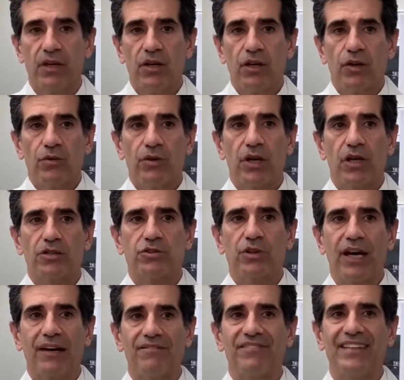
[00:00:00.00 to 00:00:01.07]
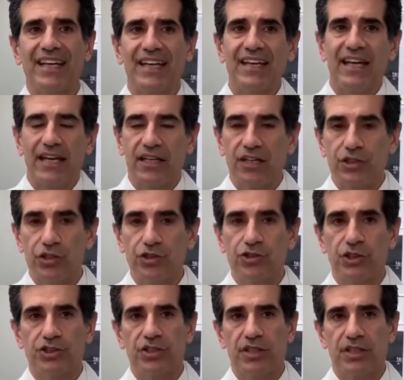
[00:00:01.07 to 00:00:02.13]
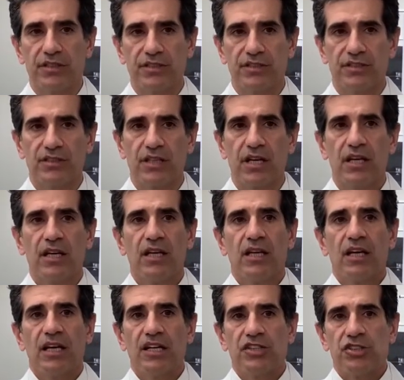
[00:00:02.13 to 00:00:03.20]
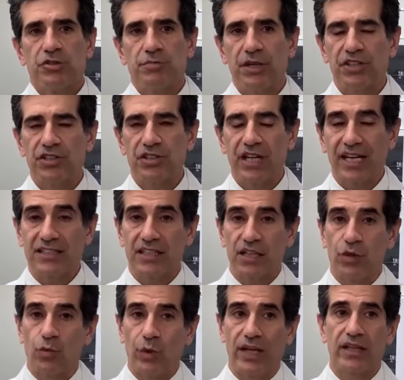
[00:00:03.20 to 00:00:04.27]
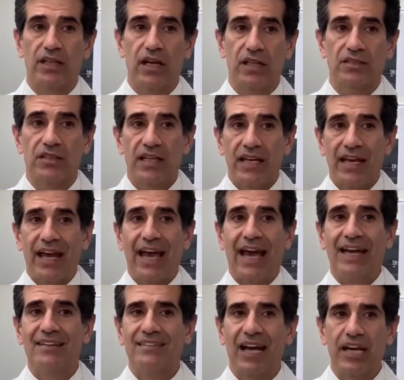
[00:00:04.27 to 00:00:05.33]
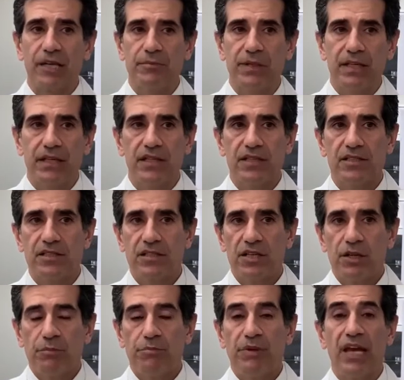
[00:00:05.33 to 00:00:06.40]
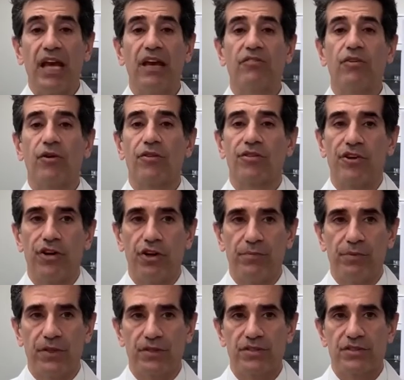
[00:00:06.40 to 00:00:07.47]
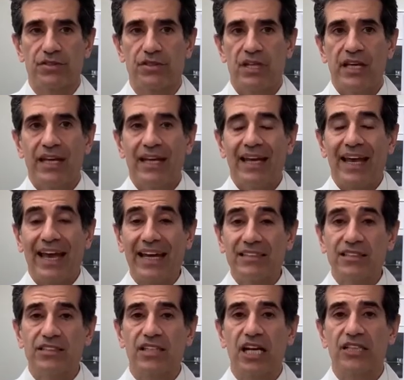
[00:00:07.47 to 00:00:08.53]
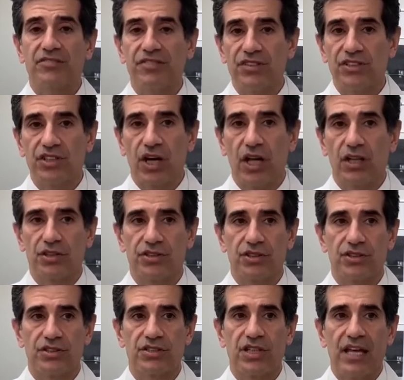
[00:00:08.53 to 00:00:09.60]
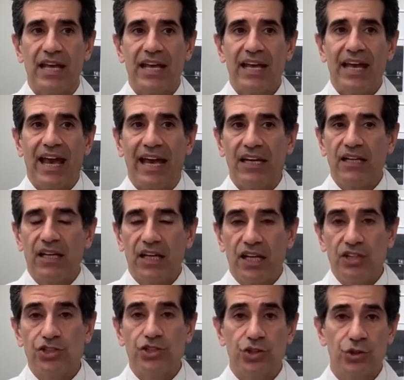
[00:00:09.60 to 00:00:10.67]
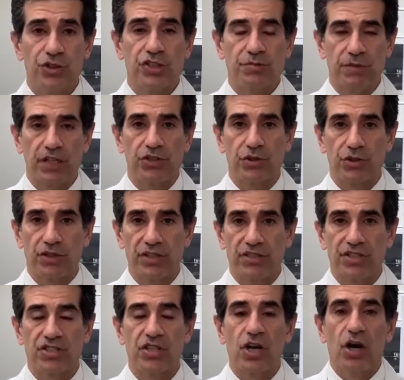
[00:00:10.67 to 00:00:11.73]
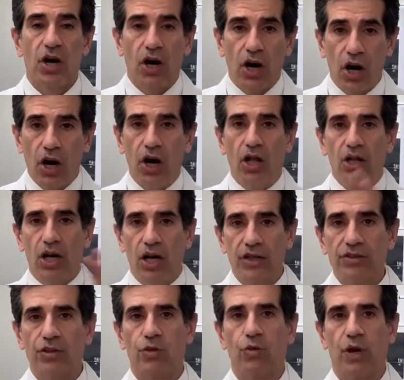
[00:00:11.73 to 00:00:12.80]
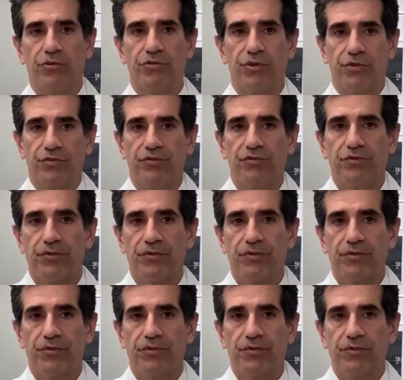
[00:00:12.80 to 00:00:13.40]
We also have dedicated nutritionists specializing in weight loss and diabetes, behavioral therapists, exercise physiologists, and insurance specialists all under one roof.